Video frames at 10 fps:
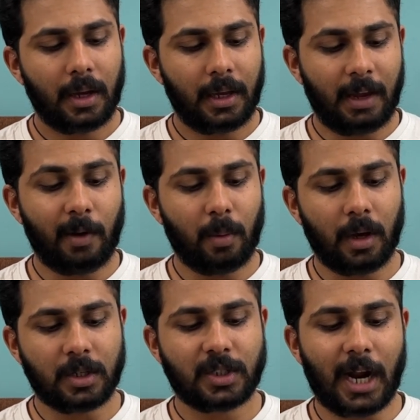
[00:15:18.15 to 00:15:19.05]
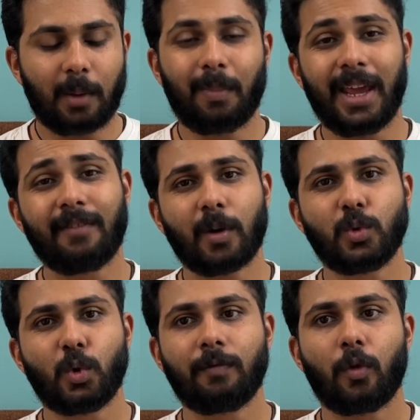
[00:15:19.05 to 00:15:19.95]
He will start playing from
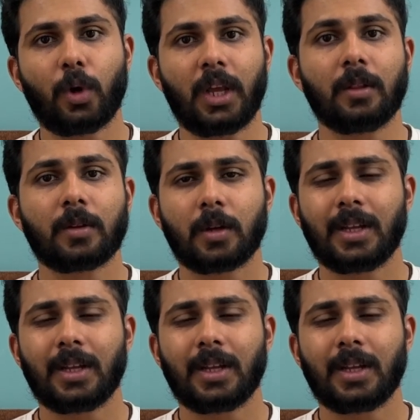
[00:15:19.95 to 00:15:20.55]
June 14th.